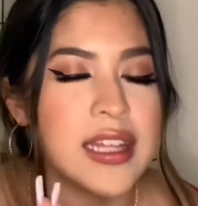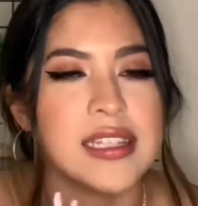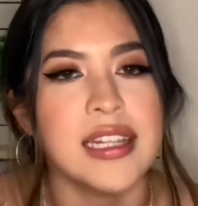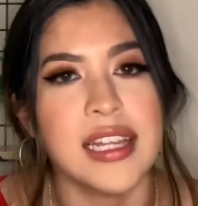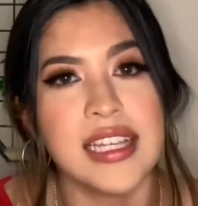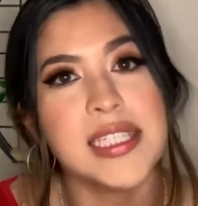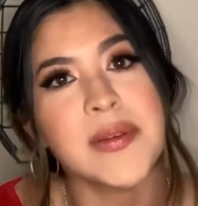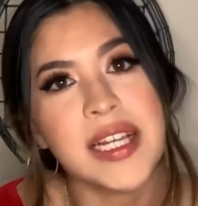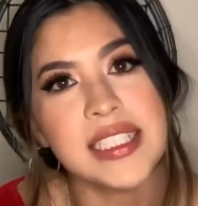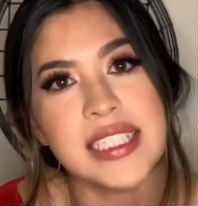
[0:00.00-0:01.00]
today is
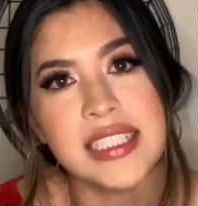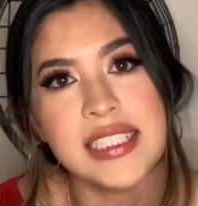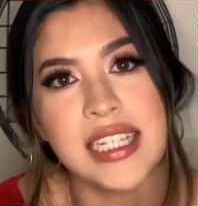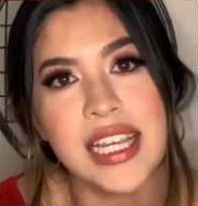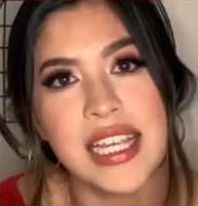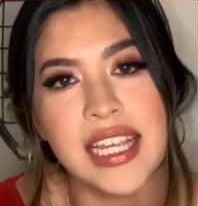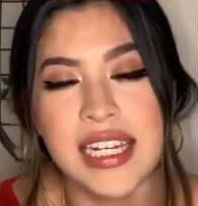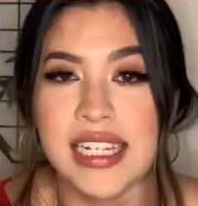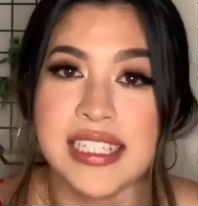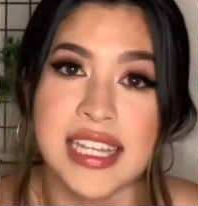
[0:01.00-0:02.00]
Valentine's Day and
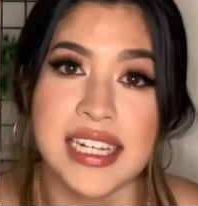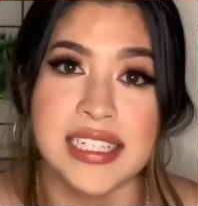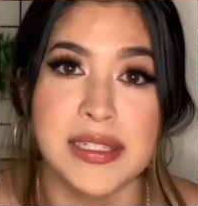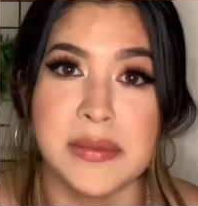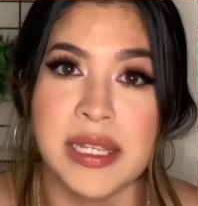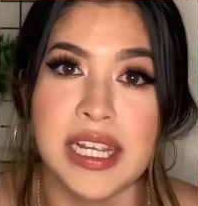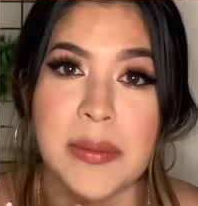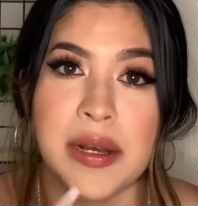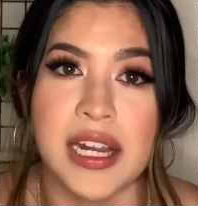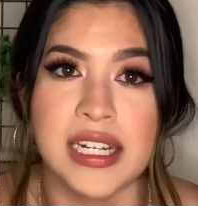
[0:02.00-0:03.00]
I decided to make a
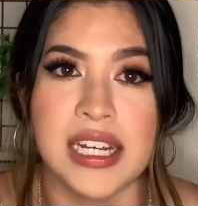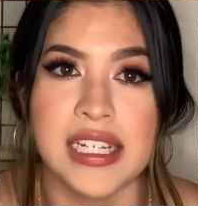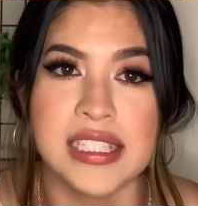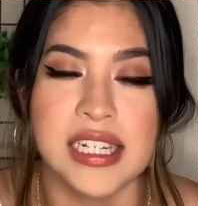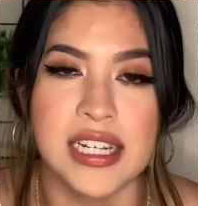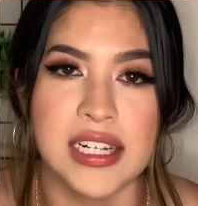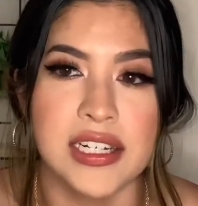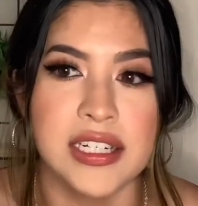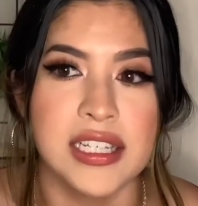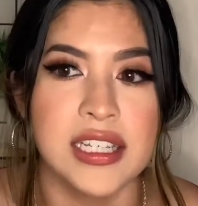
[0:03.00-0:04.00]
podcast. I
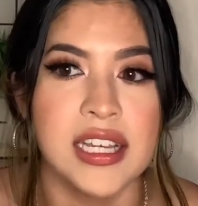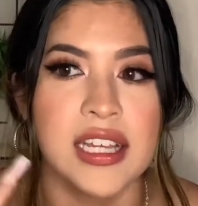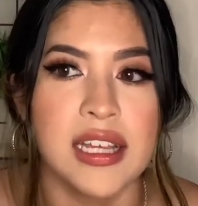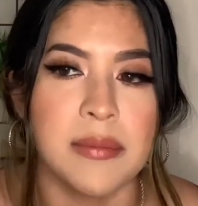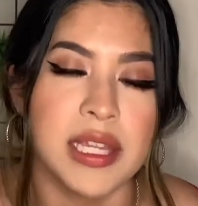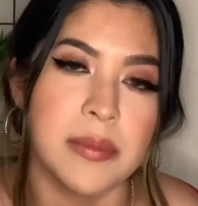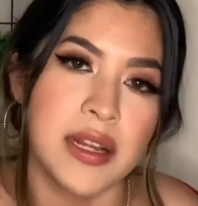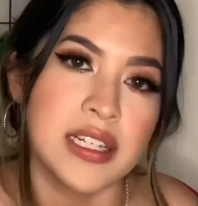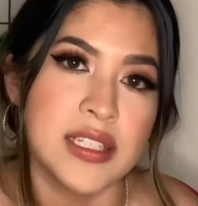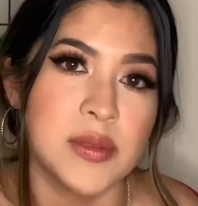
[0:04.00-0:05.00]
already made a
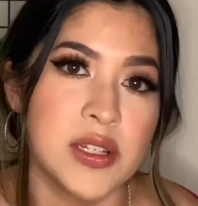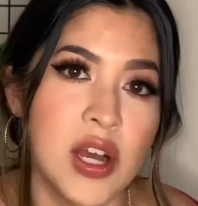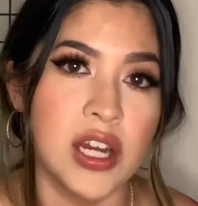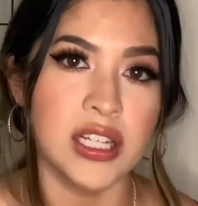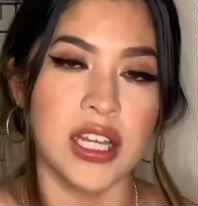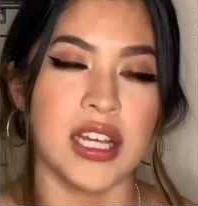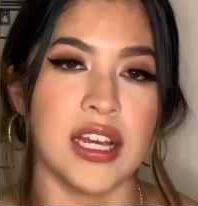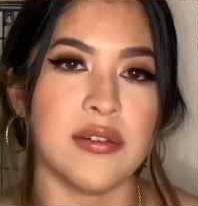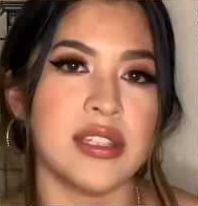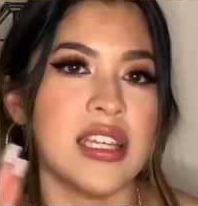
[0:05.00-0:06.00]
podcast with Karla.
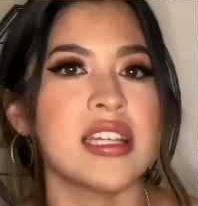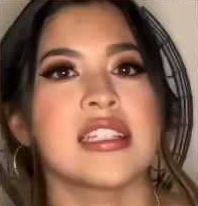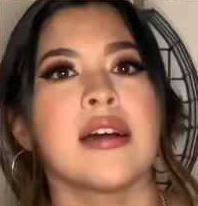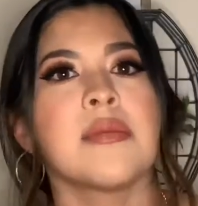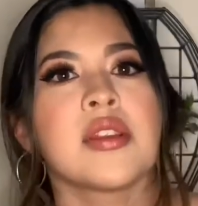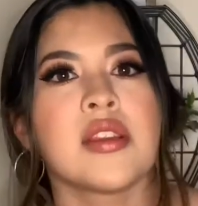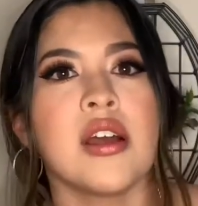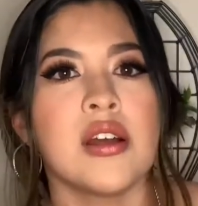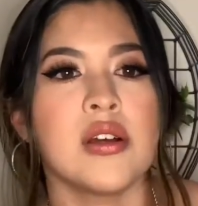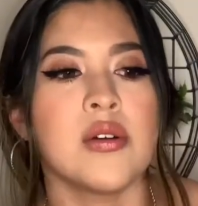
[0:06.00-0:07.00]
I will link it down
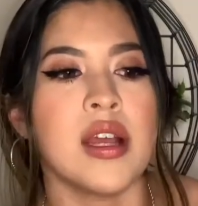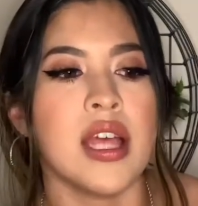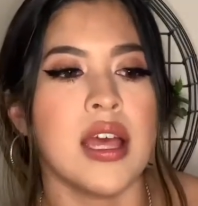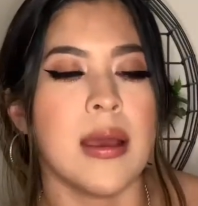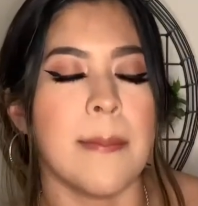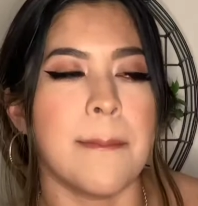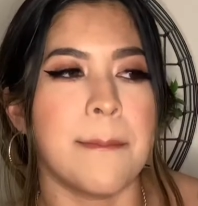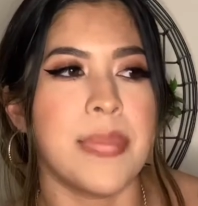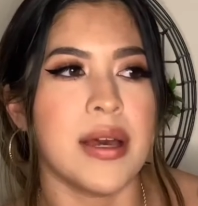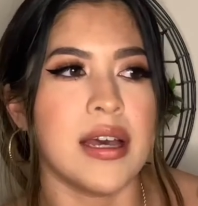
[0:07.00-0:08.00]
below,
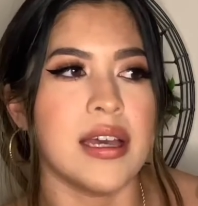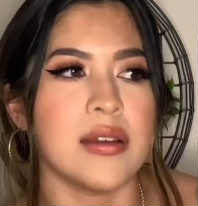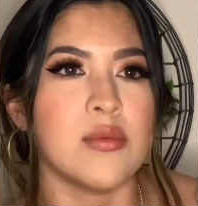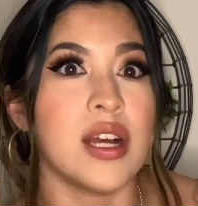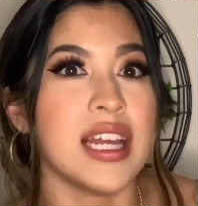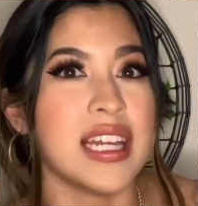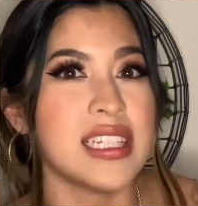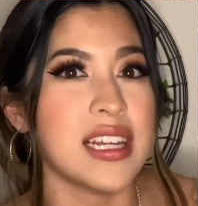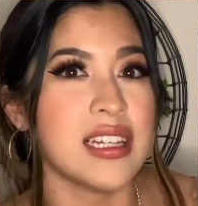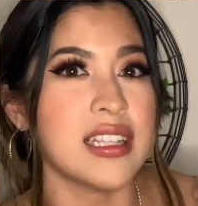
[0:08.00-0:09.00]
but I
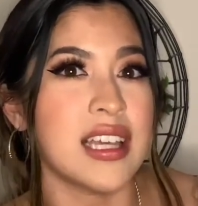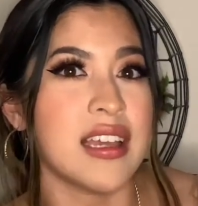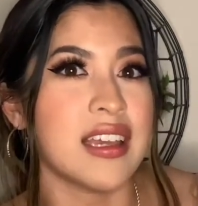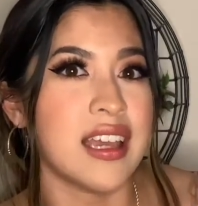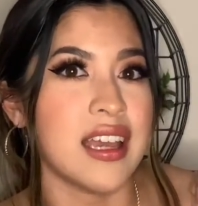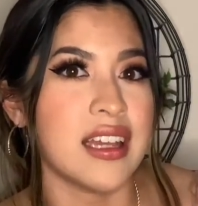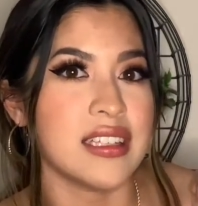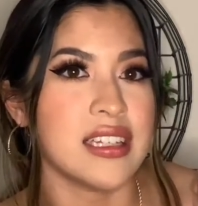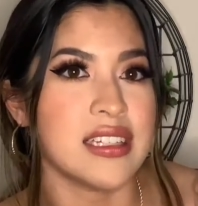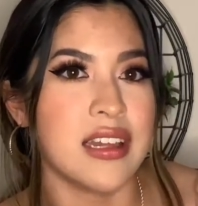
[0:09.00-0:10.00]
can't
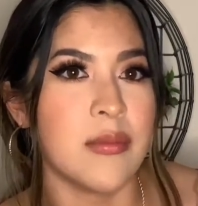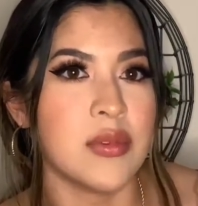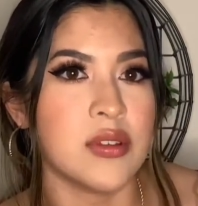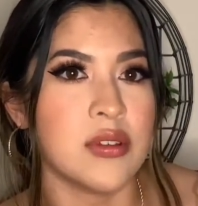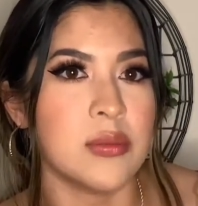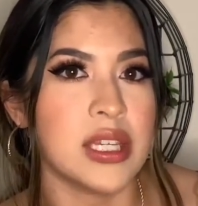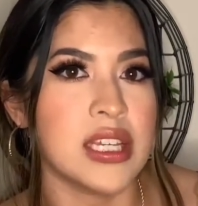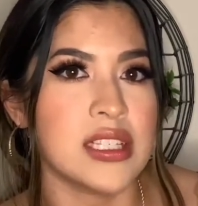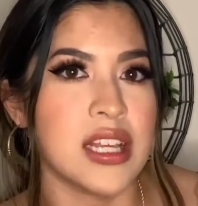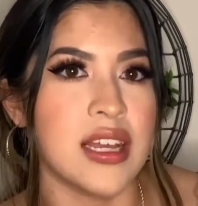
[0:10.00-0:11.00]
link it down below
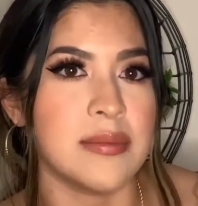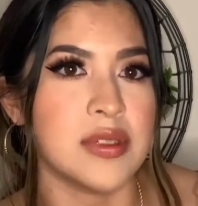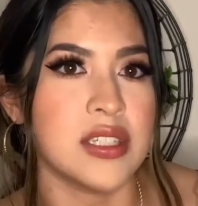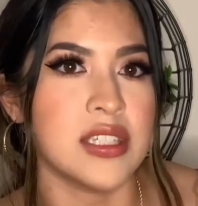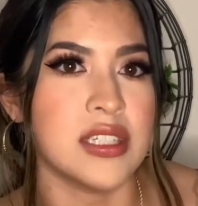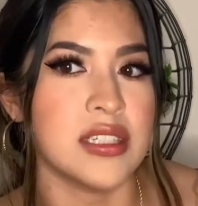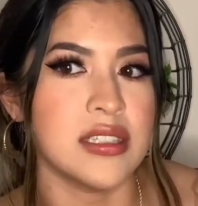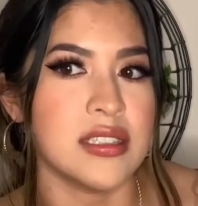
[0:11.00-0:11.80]
because I'm gonna